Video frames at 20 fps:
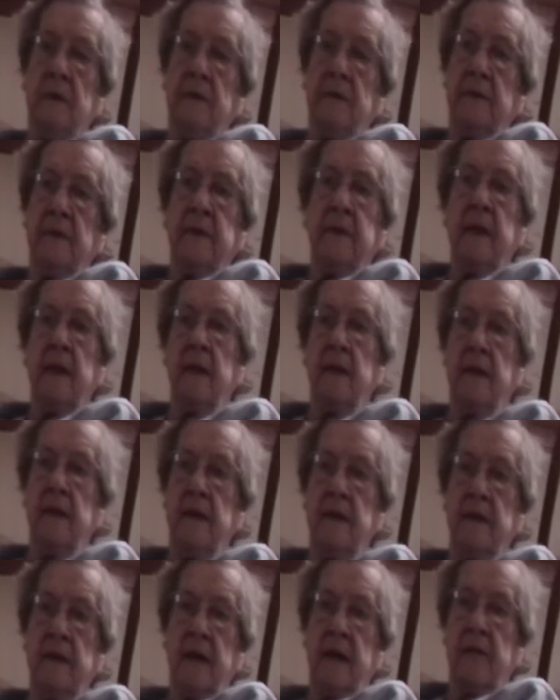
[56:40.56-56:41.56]
he
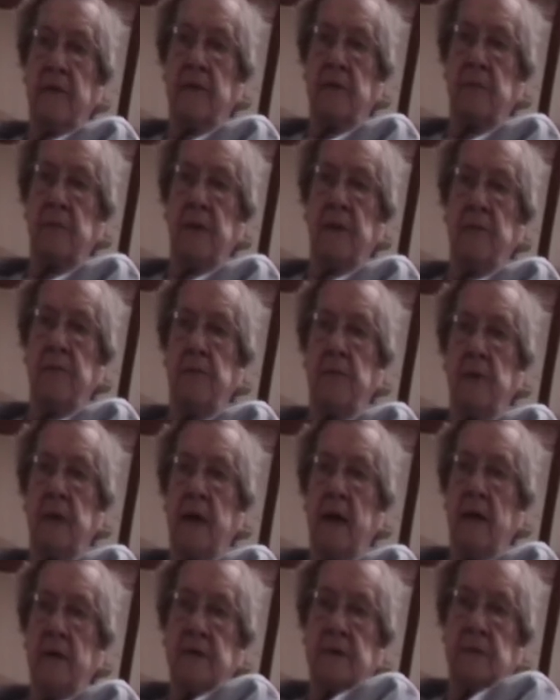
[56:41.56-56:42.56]
didn't have to pay for the
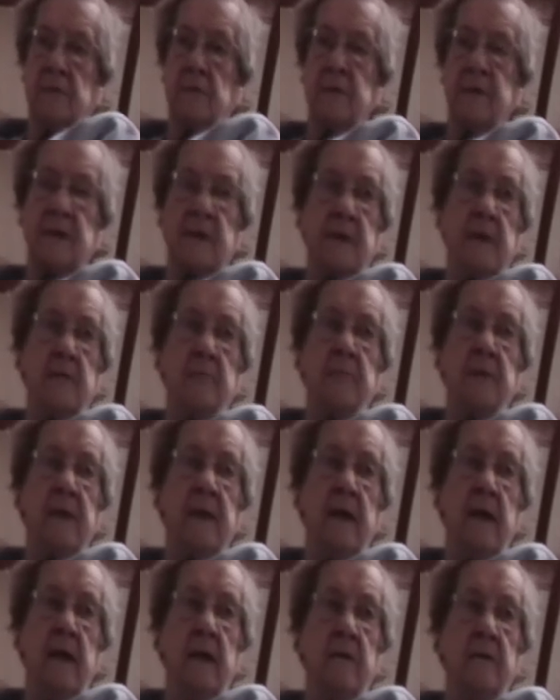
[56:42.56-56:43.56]
house. It was a company
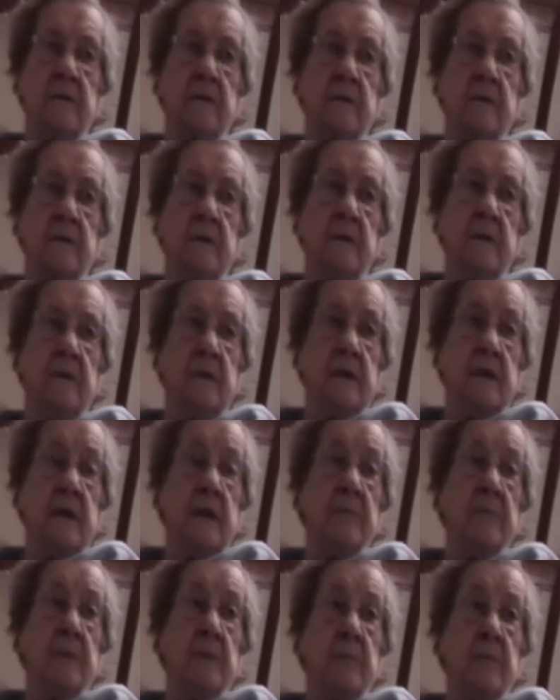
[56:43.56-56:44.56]
house. The
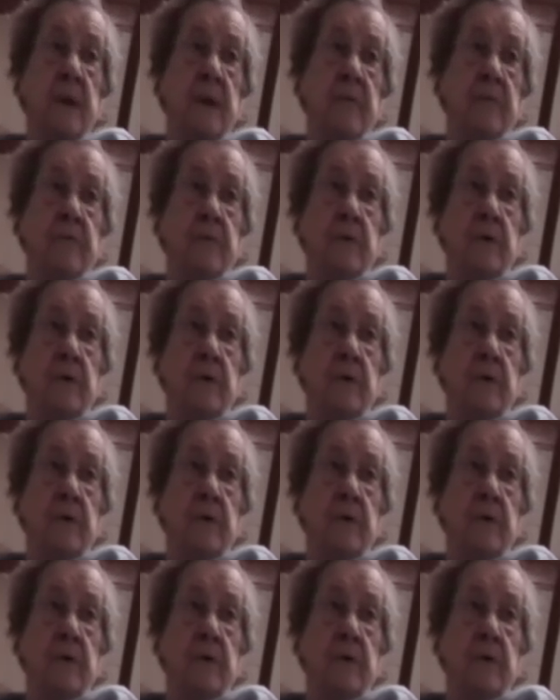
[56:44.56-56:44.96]
company paid for,